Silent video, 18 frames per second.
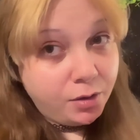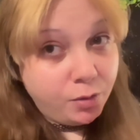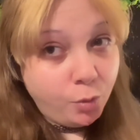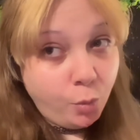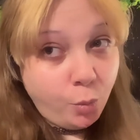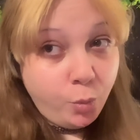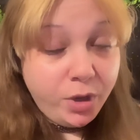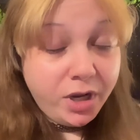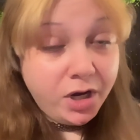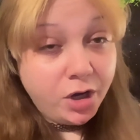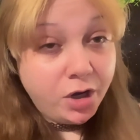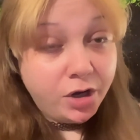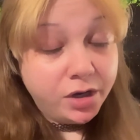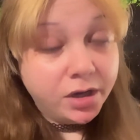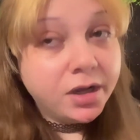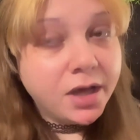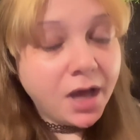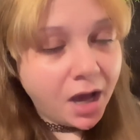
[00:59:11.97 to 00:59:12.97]

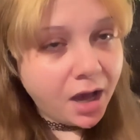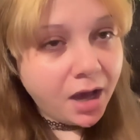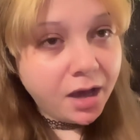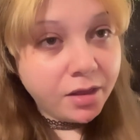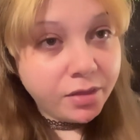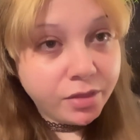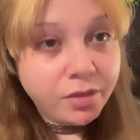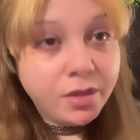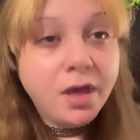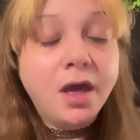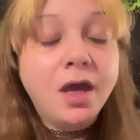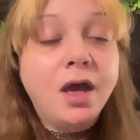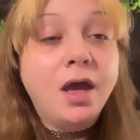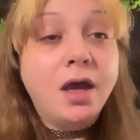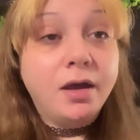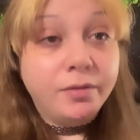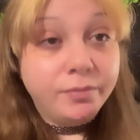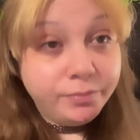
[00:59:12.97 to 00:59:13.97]
weird goth,
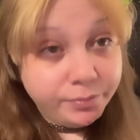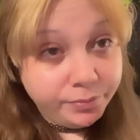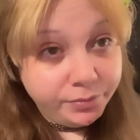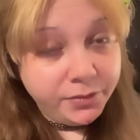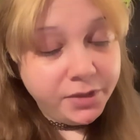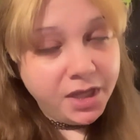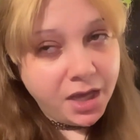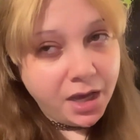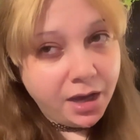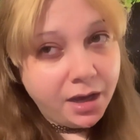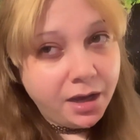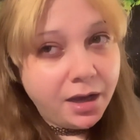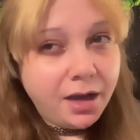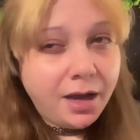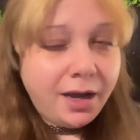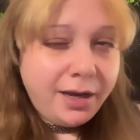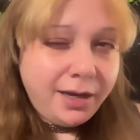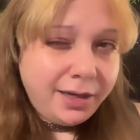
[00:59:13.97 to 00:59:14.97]
yeah,
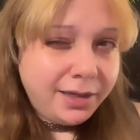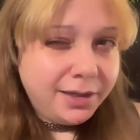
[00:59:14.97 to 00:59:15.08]
I